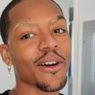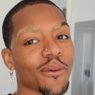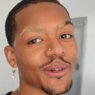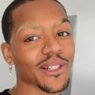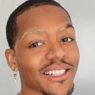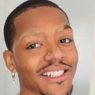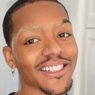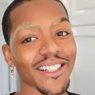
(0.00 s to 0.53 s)

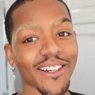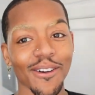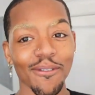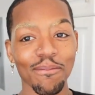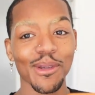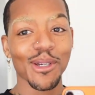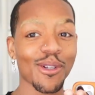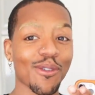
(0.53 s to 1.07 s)
What's
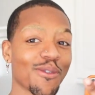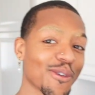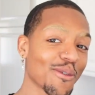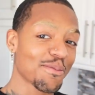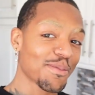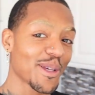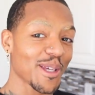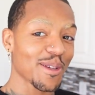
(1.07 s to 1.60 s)
up, beautiful
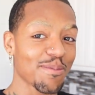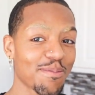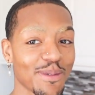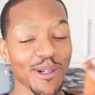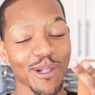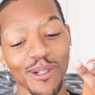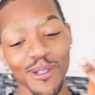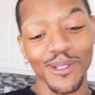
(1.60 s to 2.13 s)

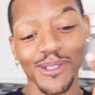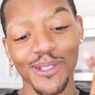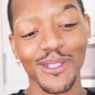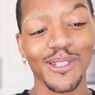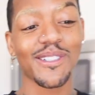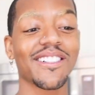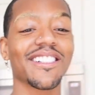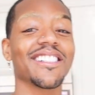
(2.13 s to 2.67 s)

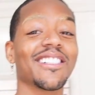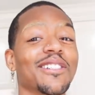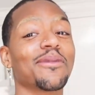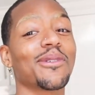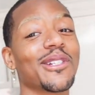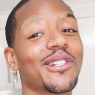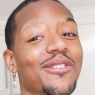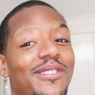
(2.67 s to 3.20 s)
people? It's your
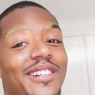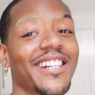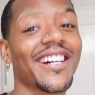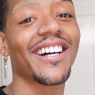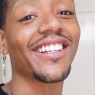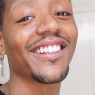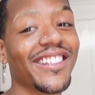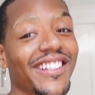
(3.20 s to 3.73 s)
boy Tarek
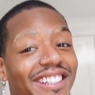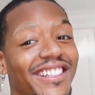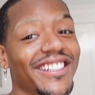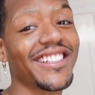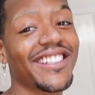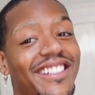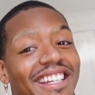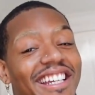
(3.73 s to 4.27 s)

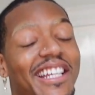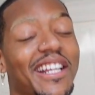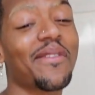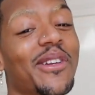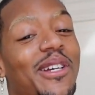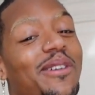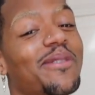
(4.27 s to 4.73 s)
Ali, and I'm in a